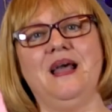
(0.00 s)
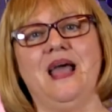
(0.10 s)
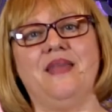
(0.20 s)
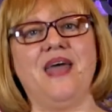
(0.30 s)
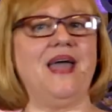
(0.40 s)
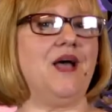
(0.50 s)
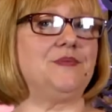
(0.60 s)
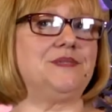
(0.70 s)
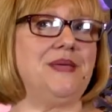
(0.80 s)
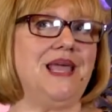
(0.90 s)
That
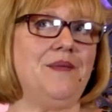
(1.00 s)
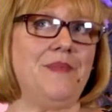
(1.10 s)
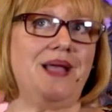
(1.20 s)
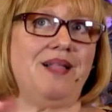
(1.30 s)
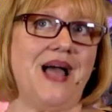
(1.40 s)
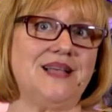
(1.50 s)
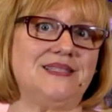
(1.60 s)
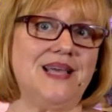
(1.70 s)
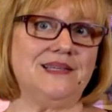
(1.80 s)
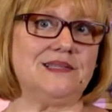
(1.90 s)
helps me keep my class
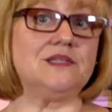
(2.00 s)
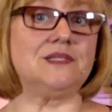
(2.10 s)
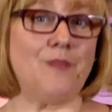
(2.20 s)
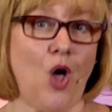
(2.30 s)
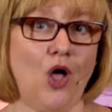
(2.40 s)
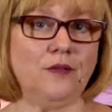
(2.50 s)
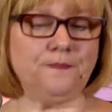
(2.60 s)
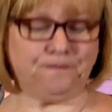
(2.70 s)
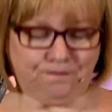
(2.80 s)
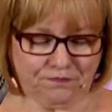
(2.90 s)
sizes small
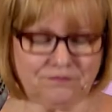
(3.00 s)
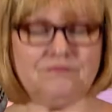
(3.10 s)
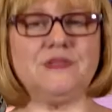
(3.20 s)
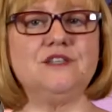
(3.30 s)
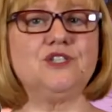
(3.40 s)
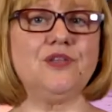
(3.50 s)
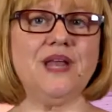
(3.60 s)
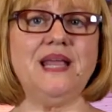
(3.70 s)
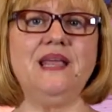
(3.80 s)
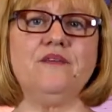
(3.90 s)
so that
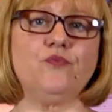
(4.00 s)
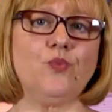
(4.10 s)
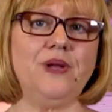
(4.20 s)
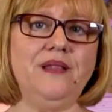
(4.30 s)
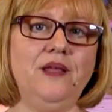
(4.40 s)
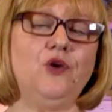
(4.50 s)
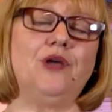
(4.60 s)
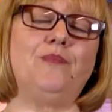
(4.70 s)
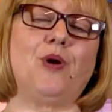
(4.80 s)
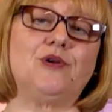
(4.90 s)
I can give really
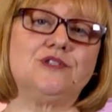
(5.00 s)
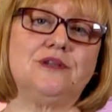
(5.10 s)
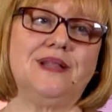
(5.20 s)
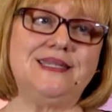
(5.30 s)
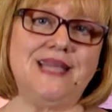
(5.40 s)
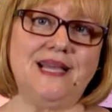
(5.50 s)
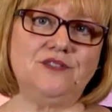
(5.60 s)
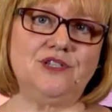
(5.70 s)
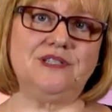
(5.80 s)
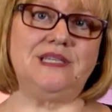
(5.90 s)
good personal
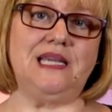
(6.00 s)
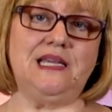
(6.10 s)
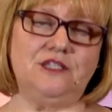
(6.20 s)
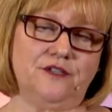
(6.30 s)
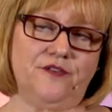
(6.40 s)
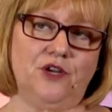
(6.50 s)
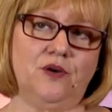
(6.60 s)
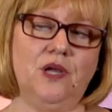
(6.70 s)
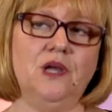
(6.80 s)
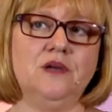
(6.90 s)
attention to each of you,
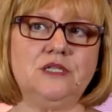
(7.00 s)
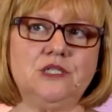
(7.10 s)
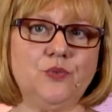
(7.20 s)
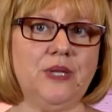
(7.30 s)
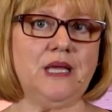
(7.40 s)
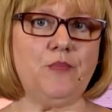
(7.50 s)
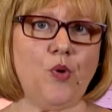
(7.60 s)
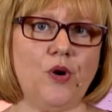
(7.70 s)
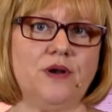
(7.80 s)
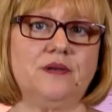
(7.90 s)
which is really
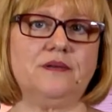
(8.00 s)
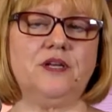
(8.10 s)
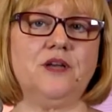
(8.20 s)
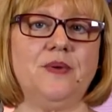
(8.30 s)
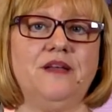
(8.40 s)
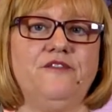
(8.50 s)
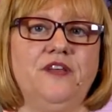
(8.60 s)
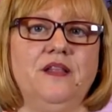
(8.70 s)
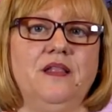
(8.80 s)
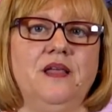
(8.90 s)
important. You don't want
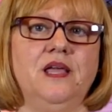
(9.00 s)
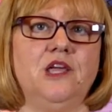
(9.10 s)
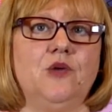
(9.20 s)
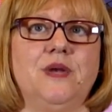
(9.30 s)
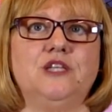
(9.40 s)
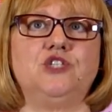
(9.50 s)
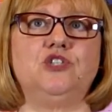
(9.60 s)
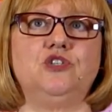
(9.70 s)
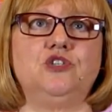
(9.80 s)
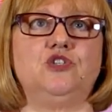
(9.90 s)
to
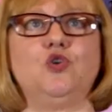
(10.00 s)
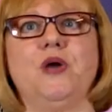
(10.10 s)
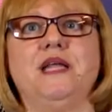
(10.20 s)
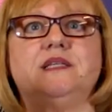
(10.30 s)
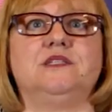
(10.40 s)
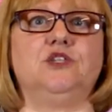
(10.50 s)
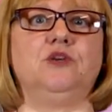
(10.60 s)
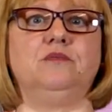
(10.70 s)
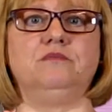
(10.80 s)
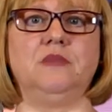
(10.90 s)
join a
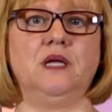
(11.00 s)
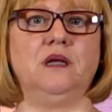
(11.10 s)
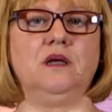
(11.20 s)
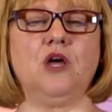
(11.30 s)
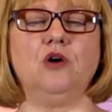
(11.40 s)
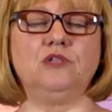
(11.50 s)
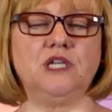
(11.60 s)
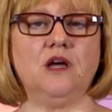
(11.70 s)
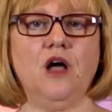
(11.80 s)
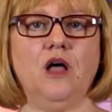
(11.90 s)
Zoom
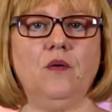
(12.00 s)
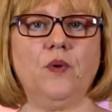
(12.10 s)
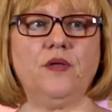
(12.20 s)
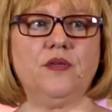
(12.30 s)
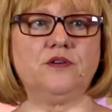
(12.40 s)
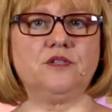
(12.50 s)
coaching call where there's